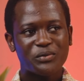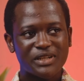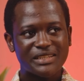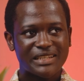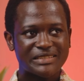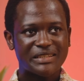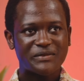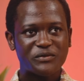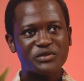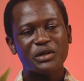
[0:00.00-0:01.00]
what does the
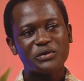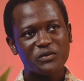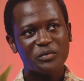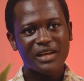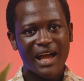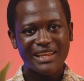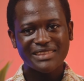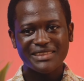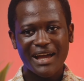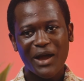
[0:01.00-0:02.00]
future hold for me?
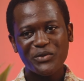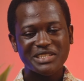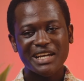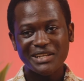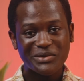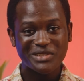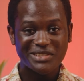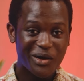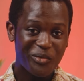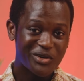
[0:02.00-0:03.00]
I wish I had a
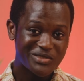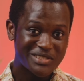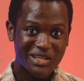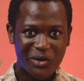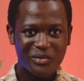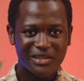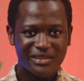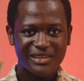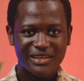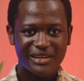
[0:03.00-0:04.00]
crystal ball to tell me
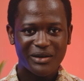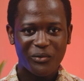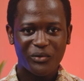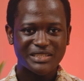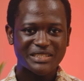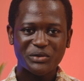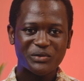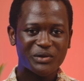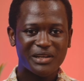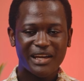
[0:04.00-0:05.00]
what it would
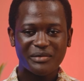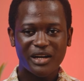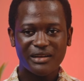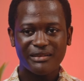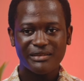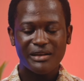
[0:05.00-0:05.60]
look like, but